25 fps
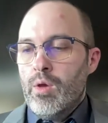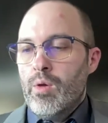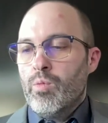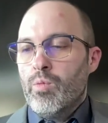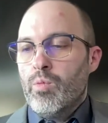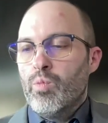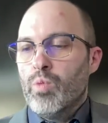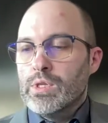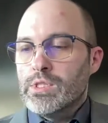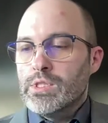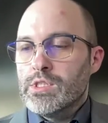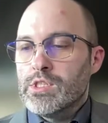
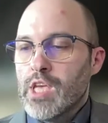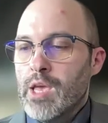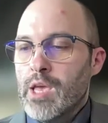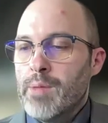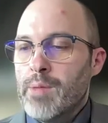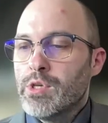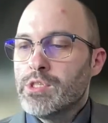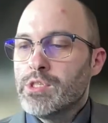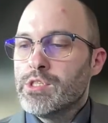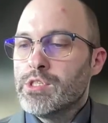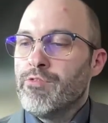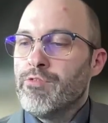What
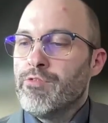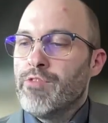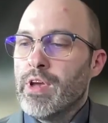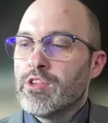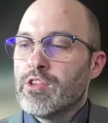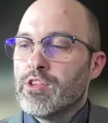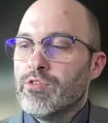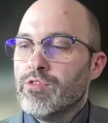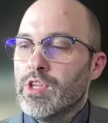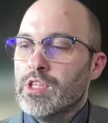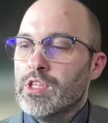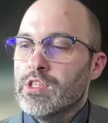Cyprus
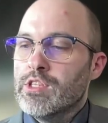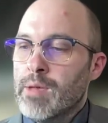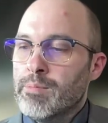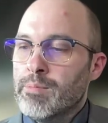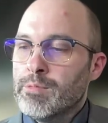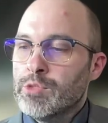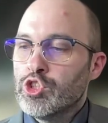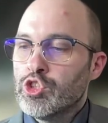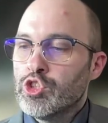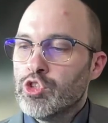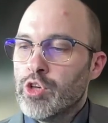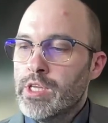effectively
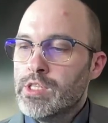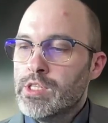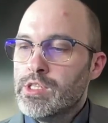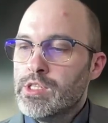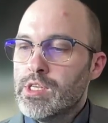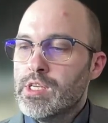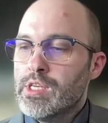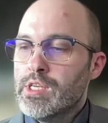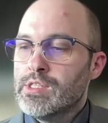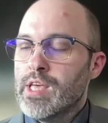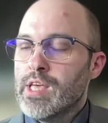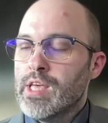demonstrates
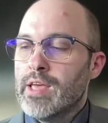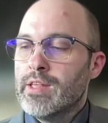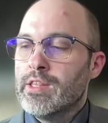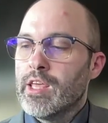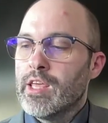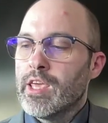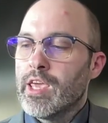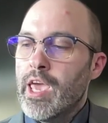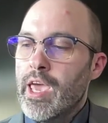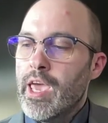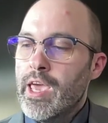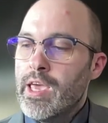is that in the
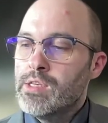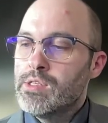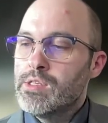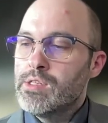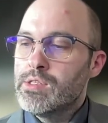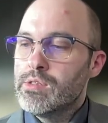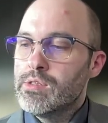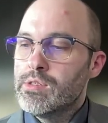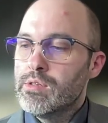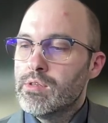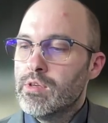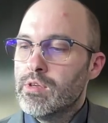
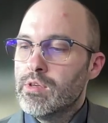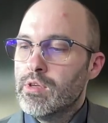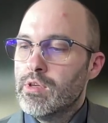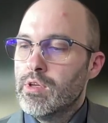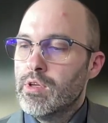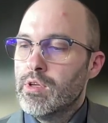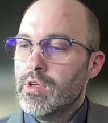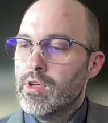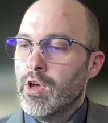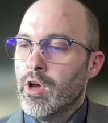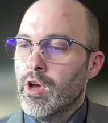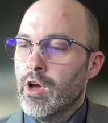face
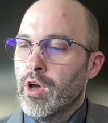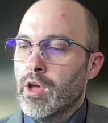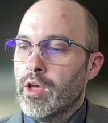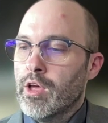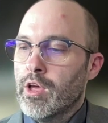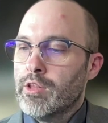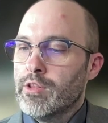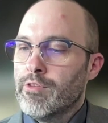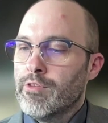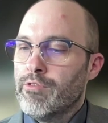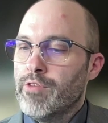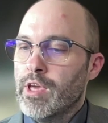
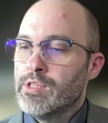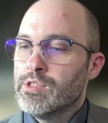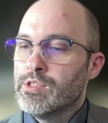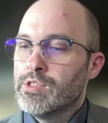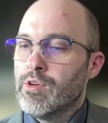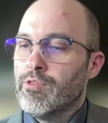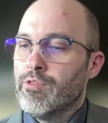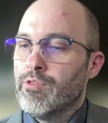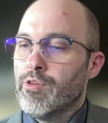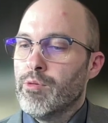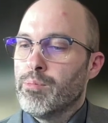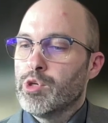
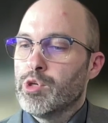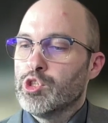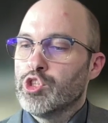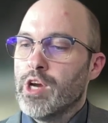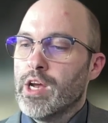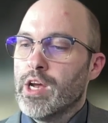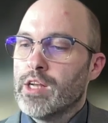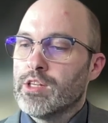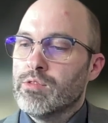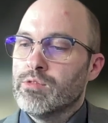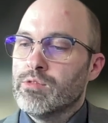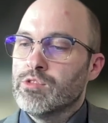of a
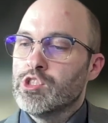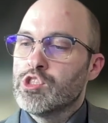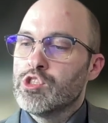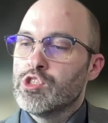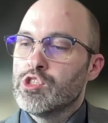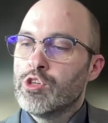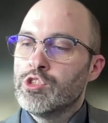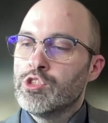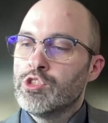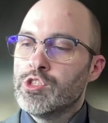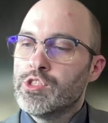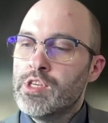protracted
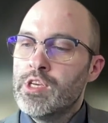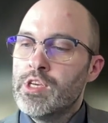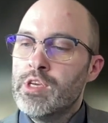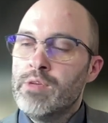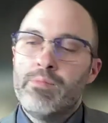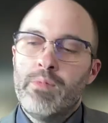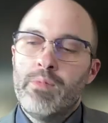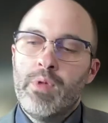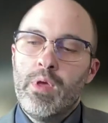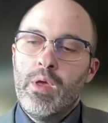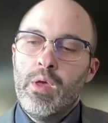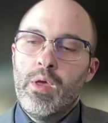
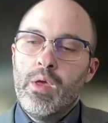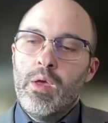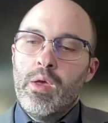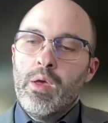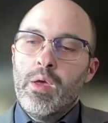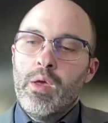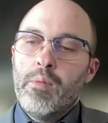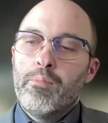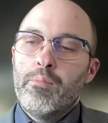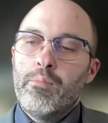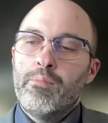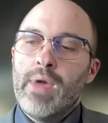insurgency,
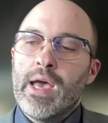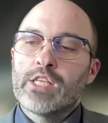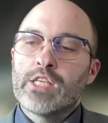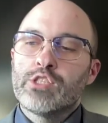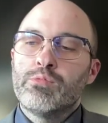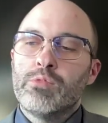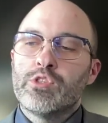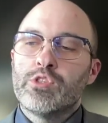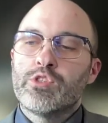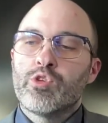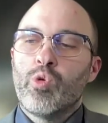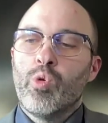
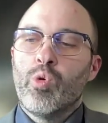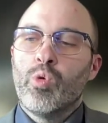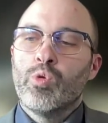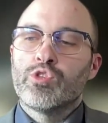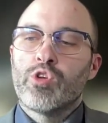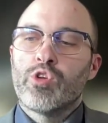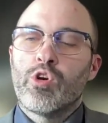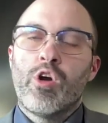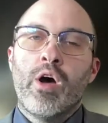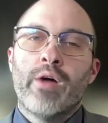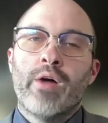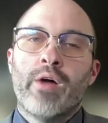maximalist goals
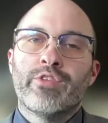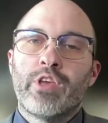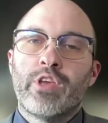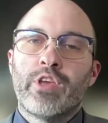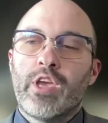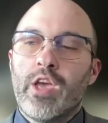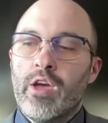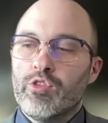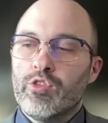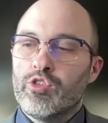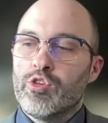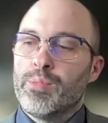are often
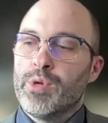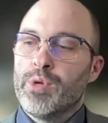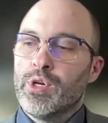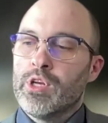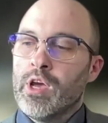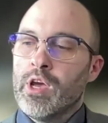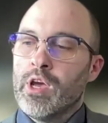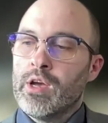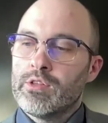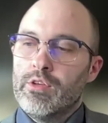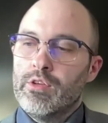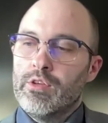
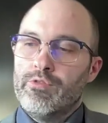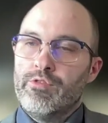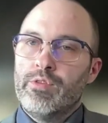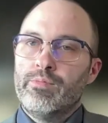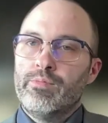counterproductive.